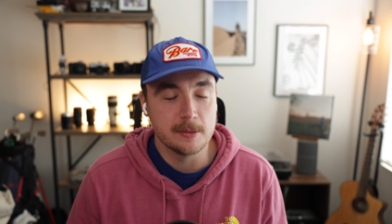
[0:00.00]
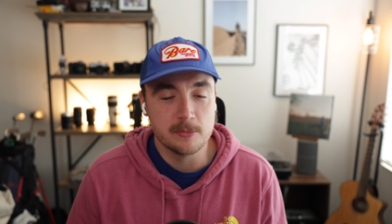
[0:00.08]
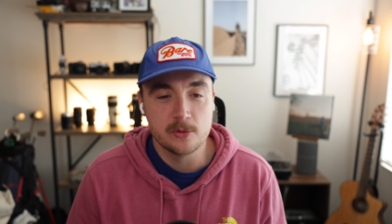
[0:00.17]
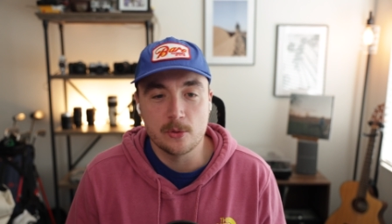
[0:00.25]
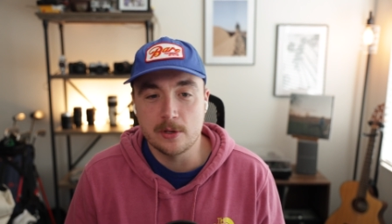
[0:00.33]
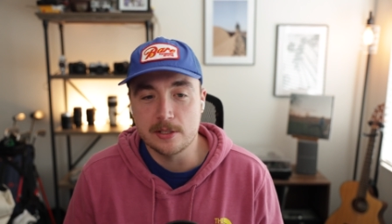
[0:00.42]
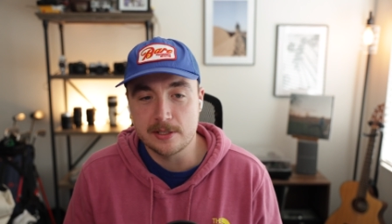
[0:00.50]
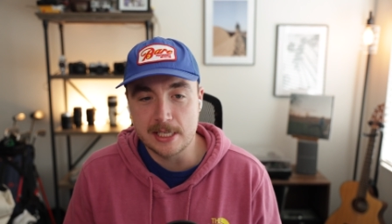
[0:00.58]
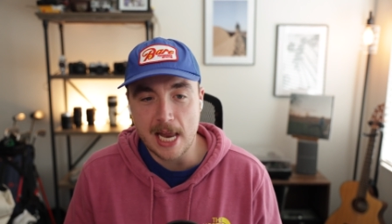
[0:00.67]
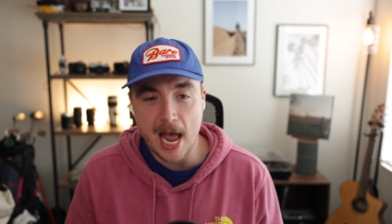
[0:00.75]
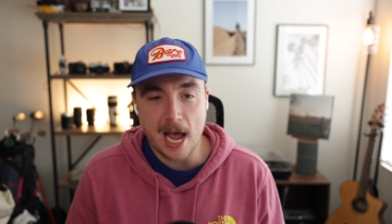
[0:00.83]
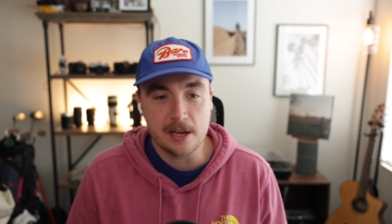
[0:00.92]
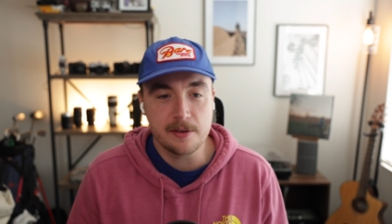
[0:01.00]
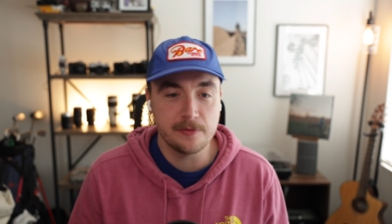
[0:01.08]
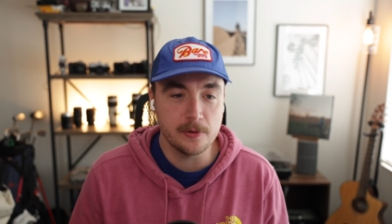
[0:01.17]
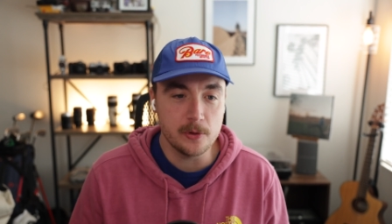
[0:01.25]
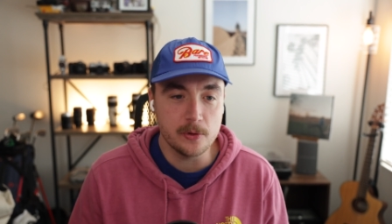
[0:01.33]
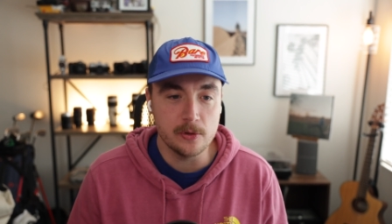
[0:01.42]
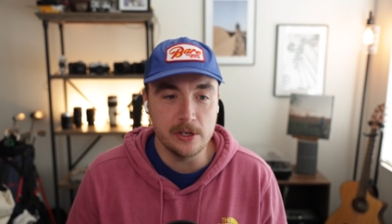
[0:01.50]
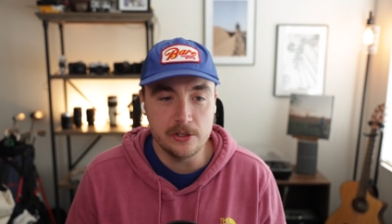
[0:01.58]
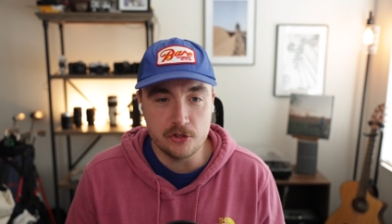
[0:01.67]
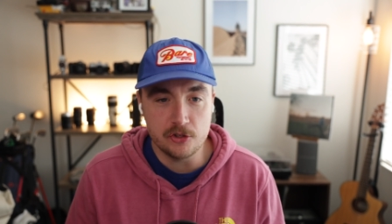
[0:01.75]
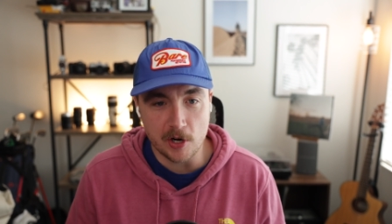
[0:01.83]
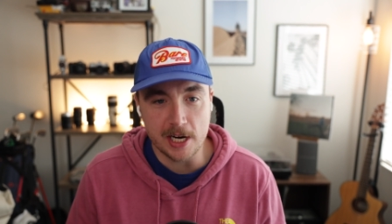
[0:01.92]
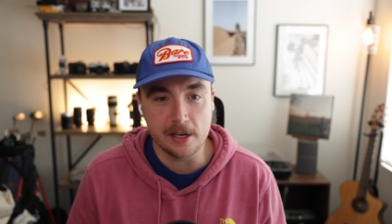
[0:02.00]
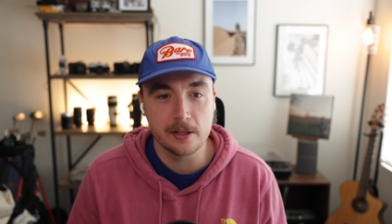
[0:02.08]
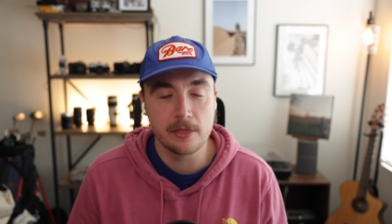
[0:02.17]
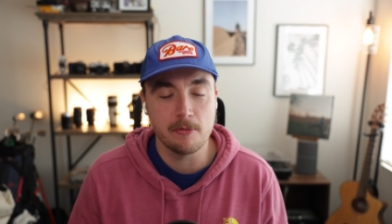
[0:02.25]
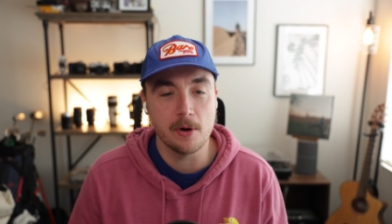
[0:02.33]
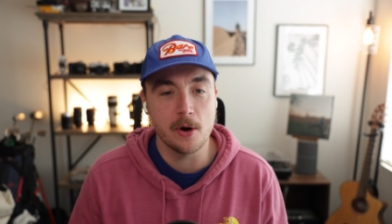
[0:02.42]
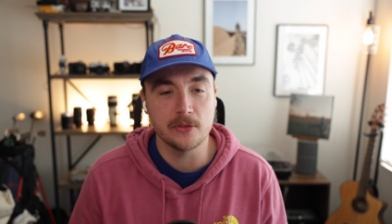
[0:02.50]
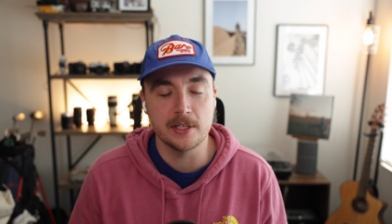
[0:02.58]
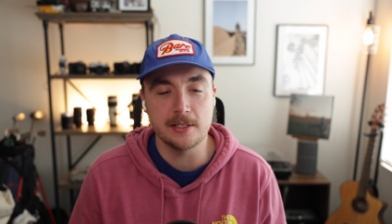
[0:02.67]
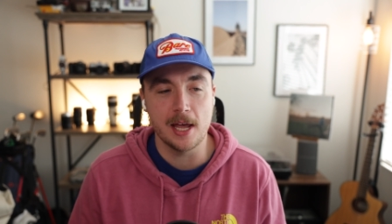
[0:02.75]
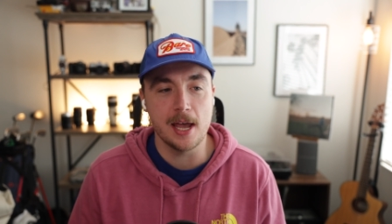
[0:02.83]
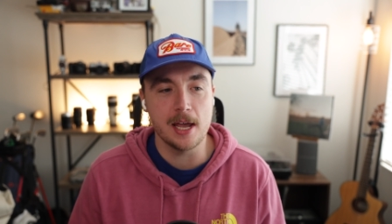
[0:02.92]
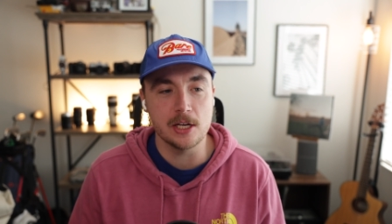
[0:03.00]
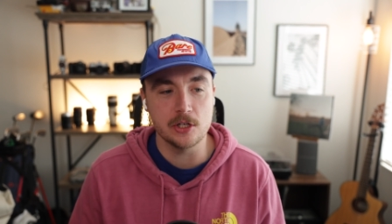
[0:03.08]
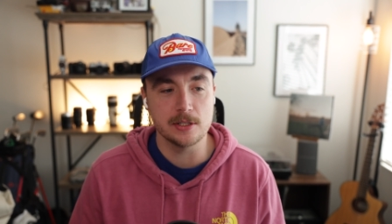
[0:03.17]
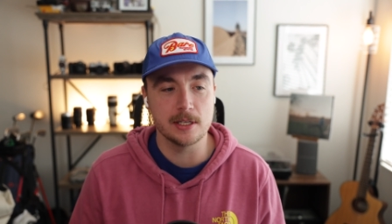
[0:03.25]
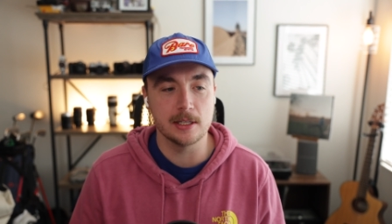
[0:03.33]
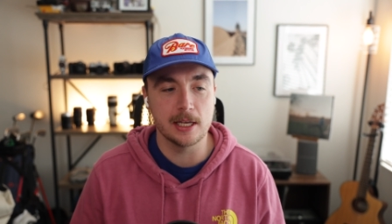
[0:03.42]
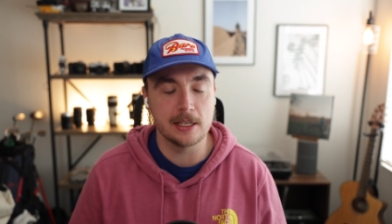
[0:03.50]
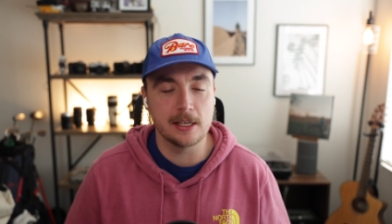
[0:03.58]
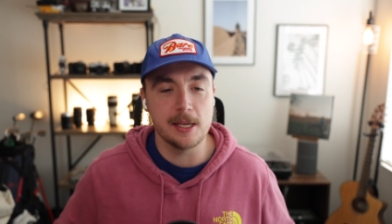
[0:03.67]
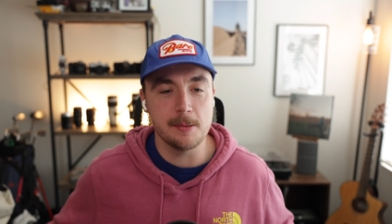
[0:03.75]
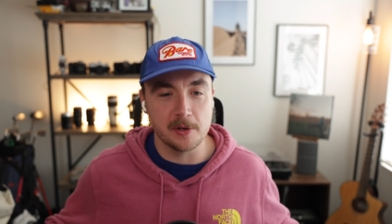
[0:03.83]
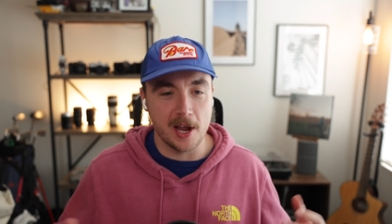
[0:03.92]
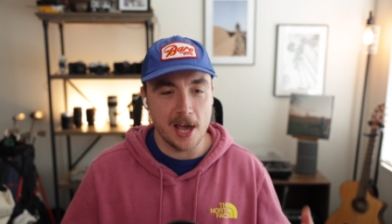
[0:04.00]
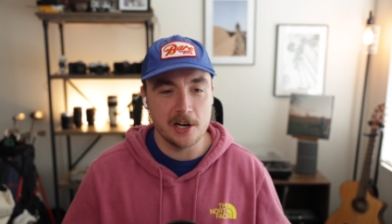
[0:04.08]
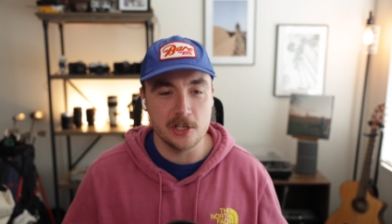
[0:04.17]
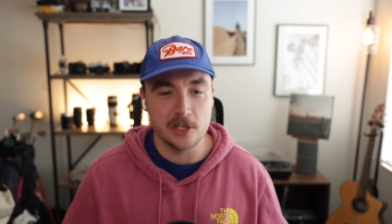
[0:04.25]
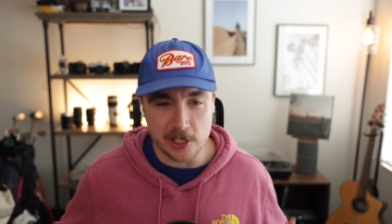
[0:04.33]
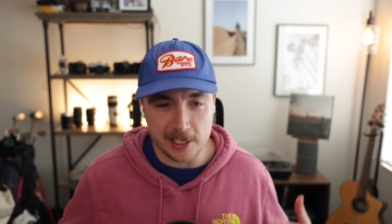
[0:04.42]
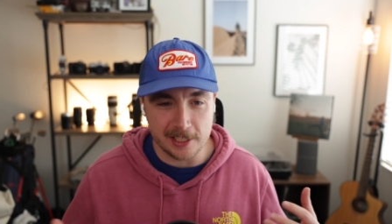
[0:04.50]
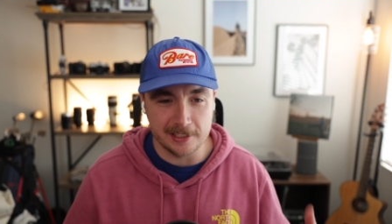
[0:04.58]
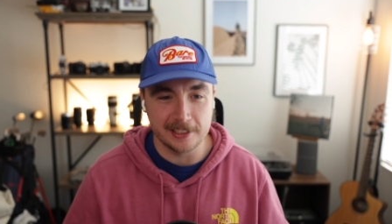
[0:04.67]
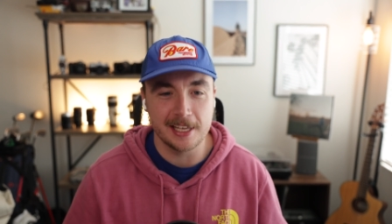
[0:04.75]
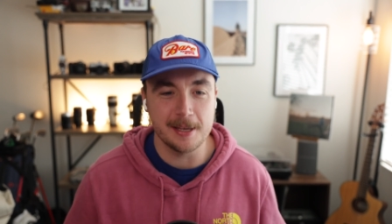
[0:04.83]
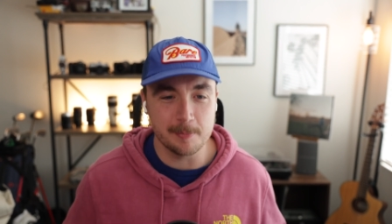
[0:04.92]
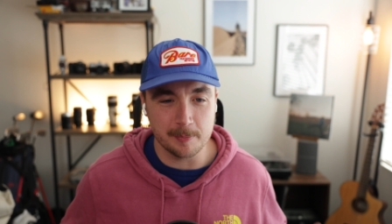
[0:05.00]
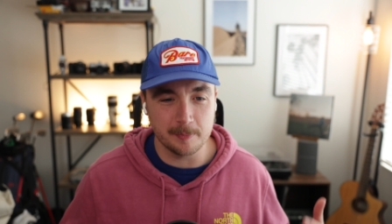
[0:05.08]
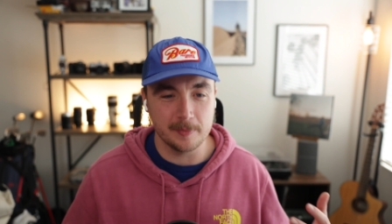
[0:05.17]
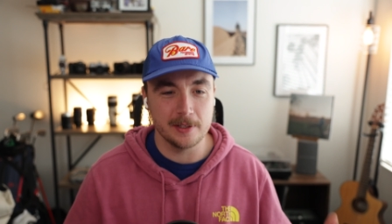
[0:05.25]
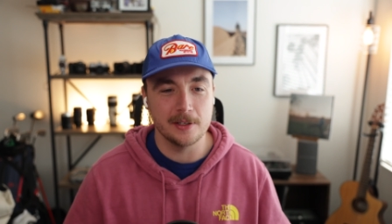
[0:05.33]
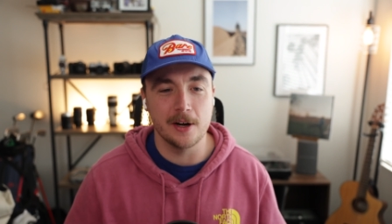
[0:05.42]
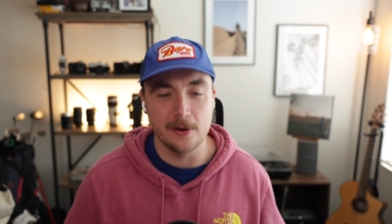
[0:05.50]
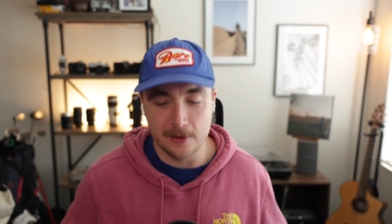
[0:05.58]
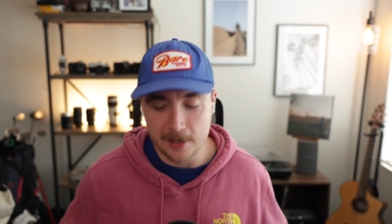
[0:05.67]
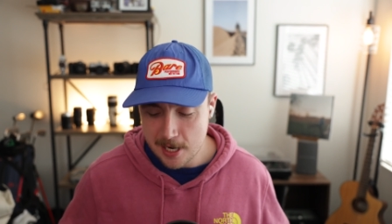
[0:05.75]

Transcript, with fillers: sort of snack, food, drink throughout the day just to like keep your energy and keep you know,